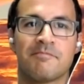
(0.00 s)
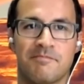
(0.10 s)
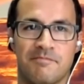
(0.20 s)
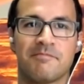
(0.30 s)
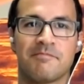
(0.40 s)

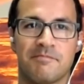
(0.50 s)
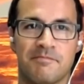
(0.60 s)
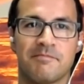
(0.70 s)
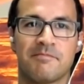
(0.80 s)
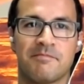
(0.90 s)

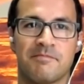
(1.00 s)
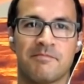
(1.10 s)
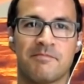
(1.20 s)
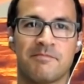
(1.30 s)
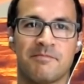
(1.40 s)

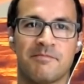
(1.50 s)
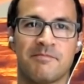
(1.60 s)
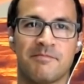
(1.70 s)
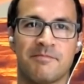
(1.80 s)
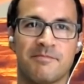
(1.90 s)

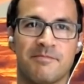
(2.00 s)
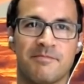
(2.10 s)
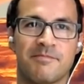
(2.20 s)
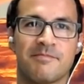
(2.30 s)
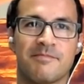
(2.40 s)

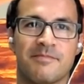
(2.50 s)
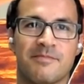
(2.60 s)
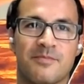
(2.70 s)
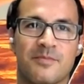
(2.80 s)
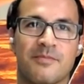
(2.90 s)

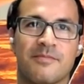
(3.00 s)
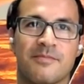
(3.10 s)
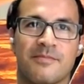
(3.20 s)
(silent)